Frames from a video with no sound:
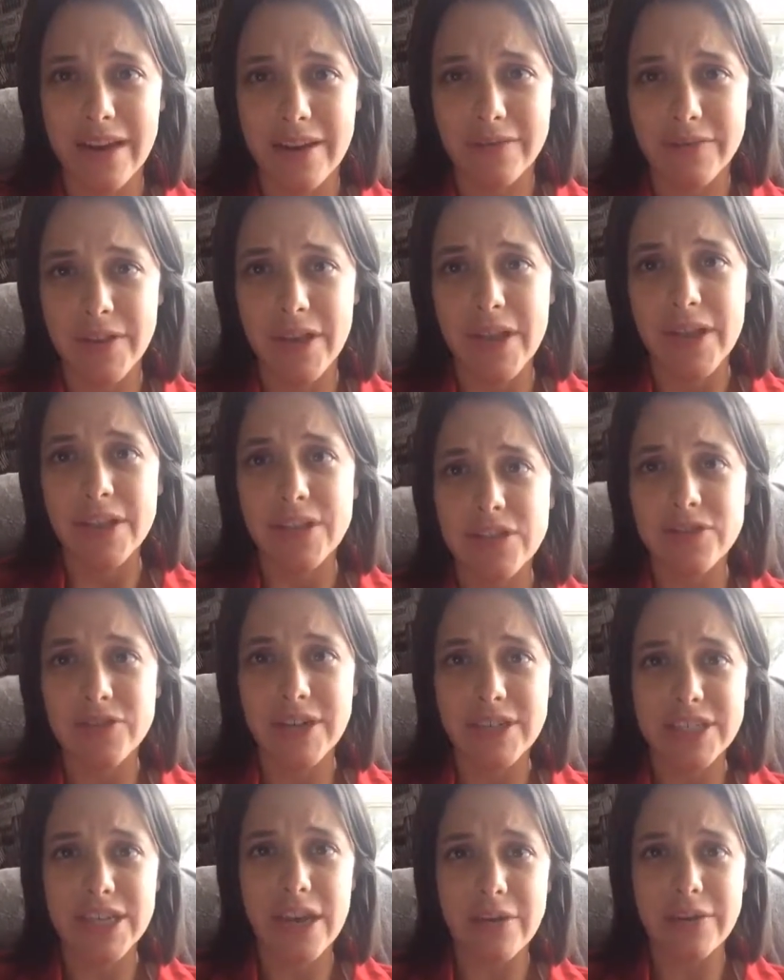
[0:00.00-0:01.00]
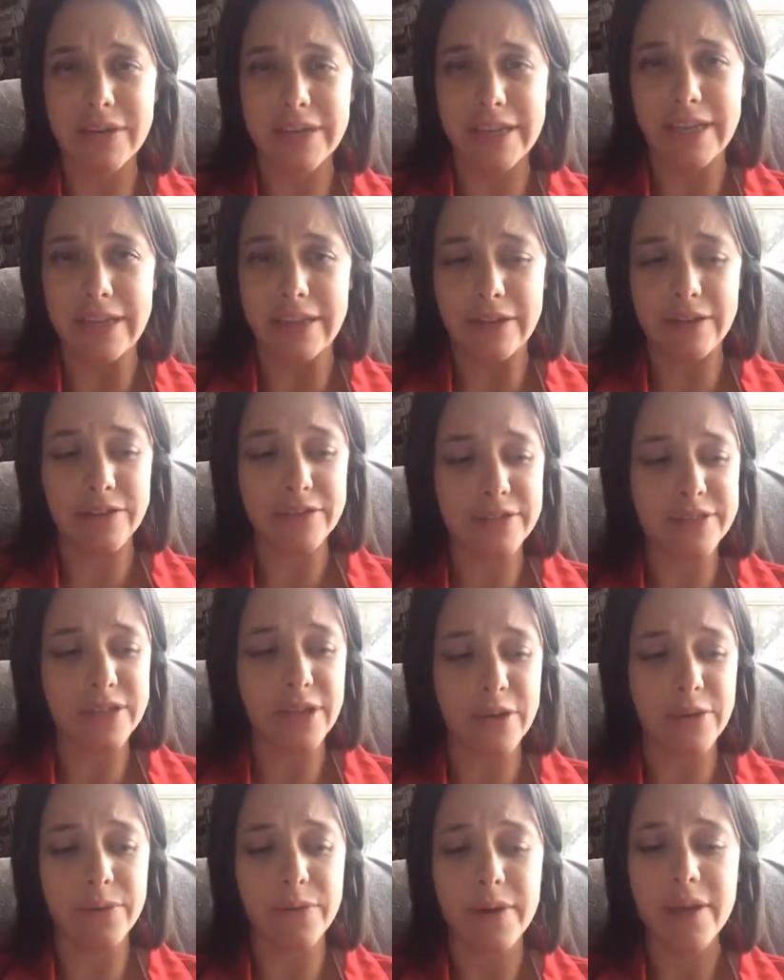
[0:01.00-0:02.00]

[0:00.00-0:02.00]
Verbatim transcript: of stretch out and heal. So